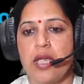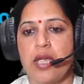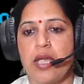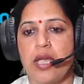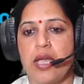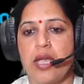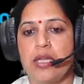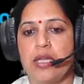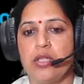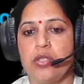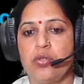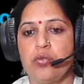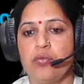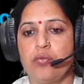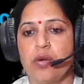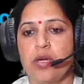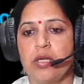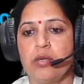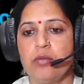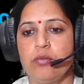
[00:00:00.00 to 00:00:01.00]
and
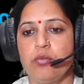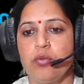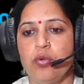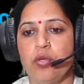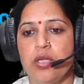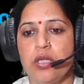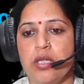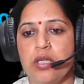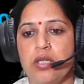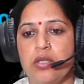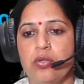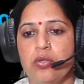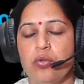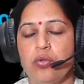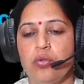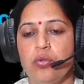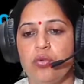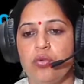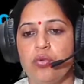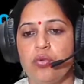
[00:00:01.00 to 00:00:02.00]
1 mole
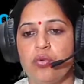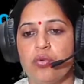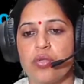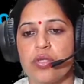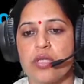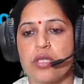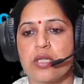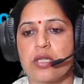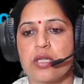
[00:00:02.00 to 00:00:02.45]
glucose.